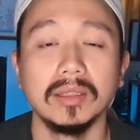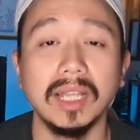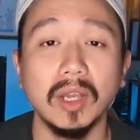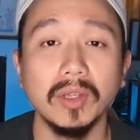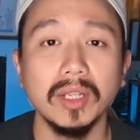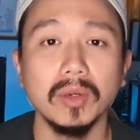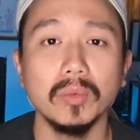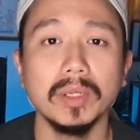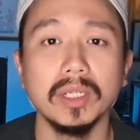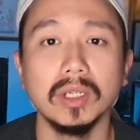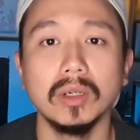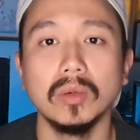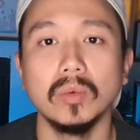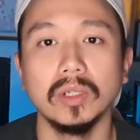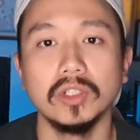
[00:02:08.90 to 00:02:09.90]
Now that we
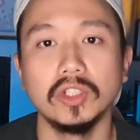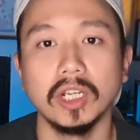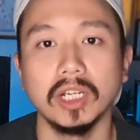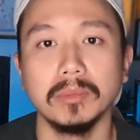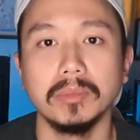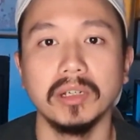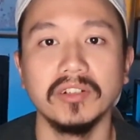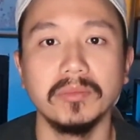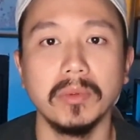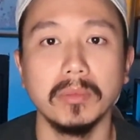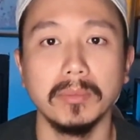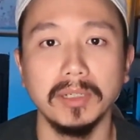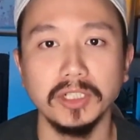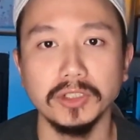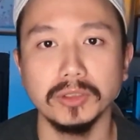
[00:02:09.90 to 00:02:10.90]
know what giant puffball
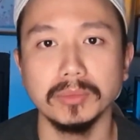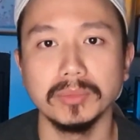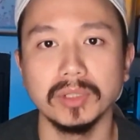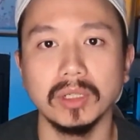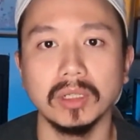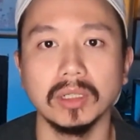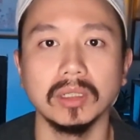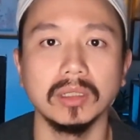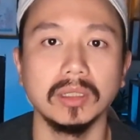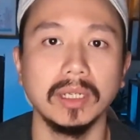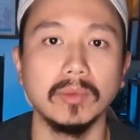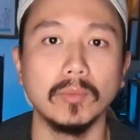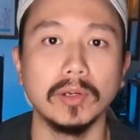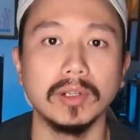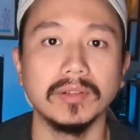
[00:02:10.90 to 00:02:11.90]
mushrooms are
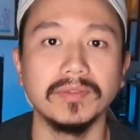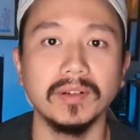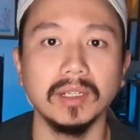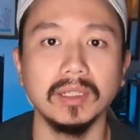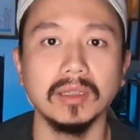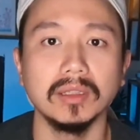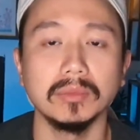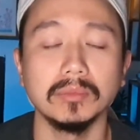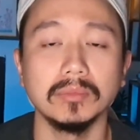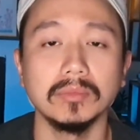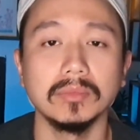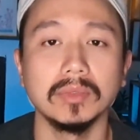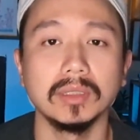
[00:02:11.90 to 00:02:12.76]
and where to find them,